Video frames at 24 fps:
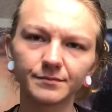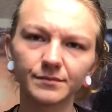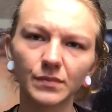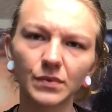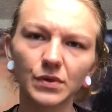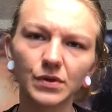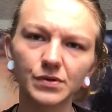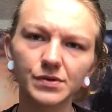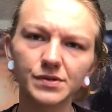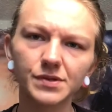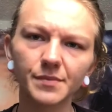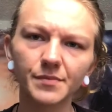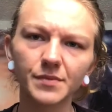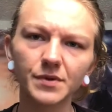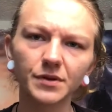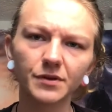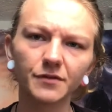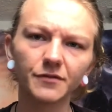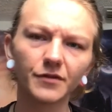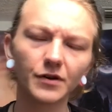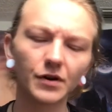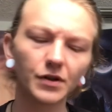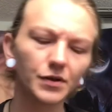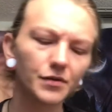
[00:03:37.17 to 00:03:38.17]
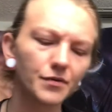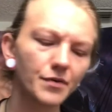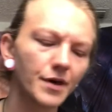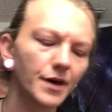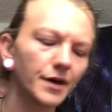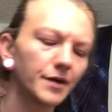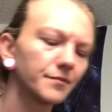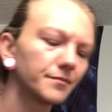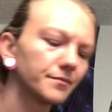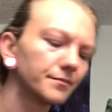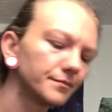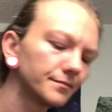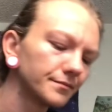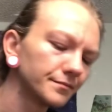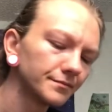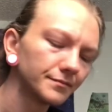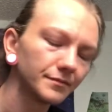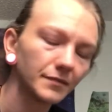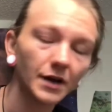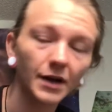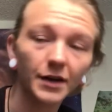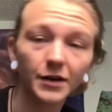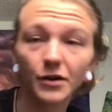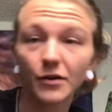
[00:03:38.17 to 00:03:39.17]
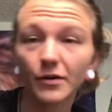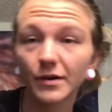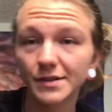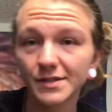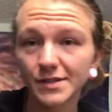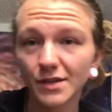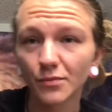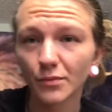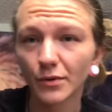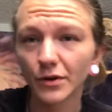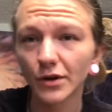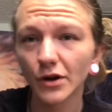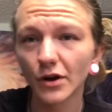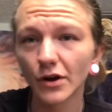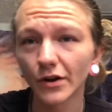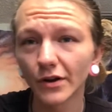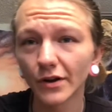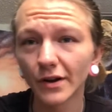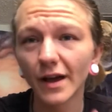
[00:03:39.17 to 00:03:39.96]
There's something to follow that. I know I said one card.